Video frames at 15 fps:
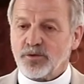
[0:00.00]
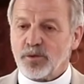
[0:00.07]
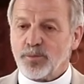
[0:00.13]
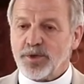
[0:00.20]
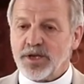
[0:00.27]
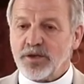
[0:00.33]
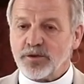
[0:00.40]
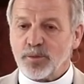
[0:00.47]
to
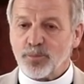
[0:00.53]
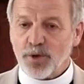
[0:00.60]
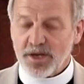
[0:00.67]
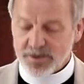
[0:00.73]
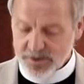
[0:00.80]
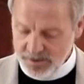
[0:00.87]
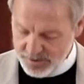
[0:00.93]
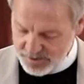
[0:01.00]
be in the
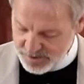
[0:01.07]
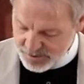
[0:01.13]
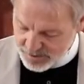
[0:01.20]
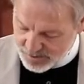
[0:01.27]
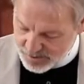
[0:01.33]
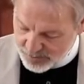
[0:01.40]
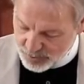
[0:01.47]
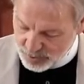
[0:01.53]

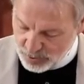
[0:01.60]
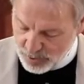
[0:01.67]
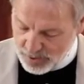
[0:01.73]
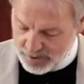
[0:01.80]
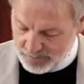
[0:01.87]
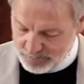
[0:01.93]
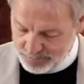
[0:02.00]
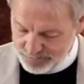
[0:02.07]
presence of the
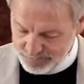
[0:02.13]
Lord.